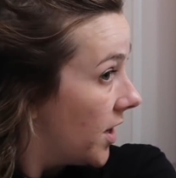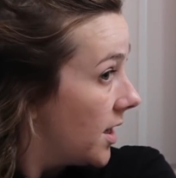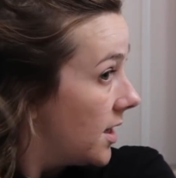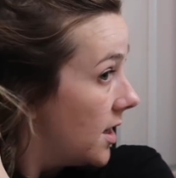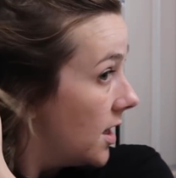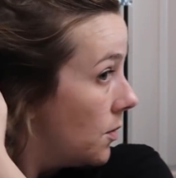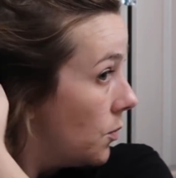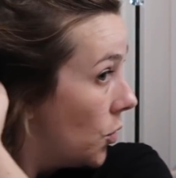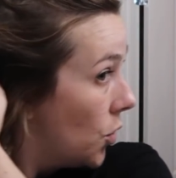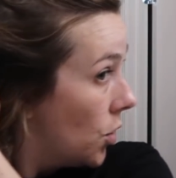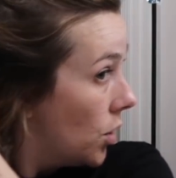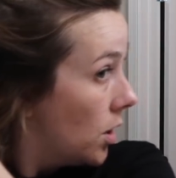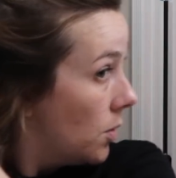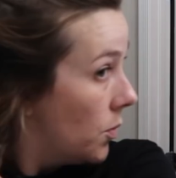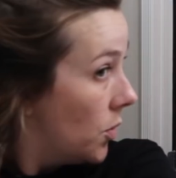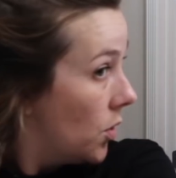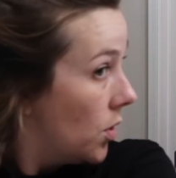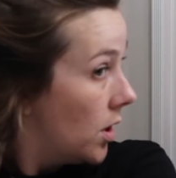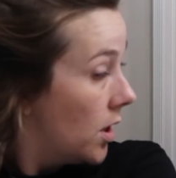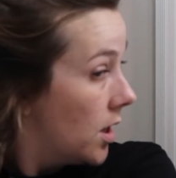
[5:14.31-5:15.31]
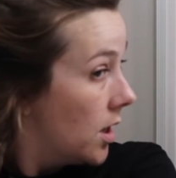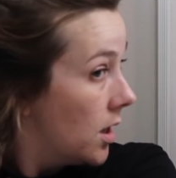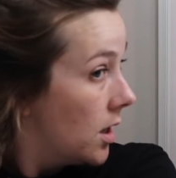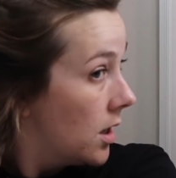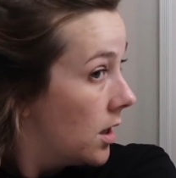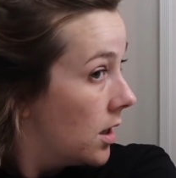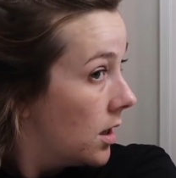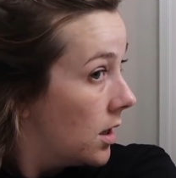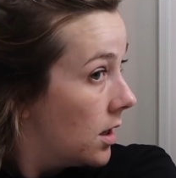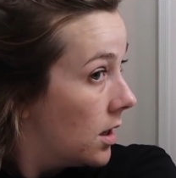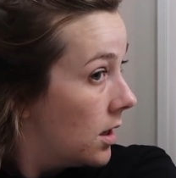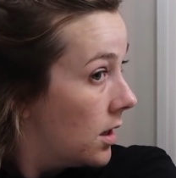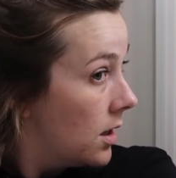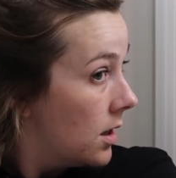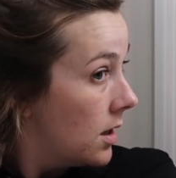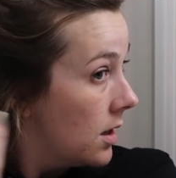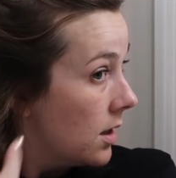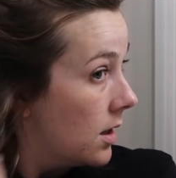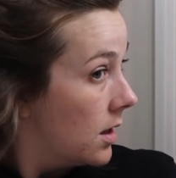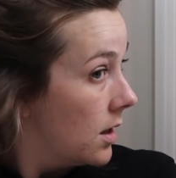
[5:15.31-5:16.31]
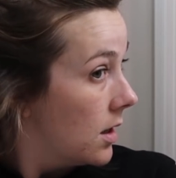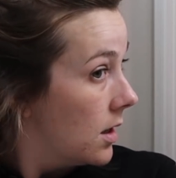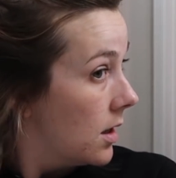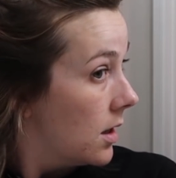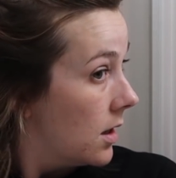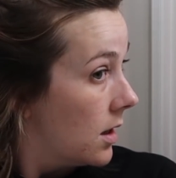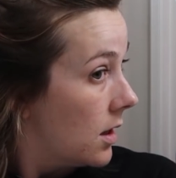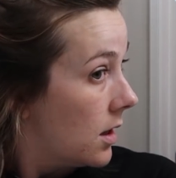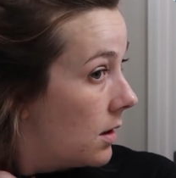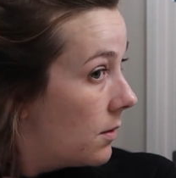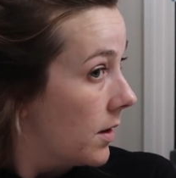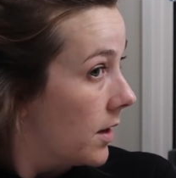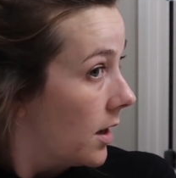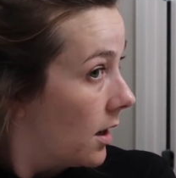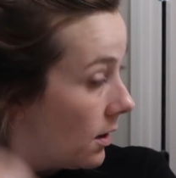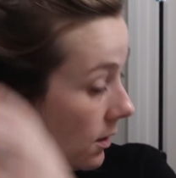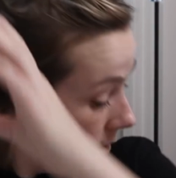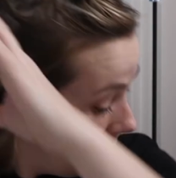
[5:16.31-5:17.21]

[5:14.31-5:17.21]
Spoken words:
finding more and more. There we go.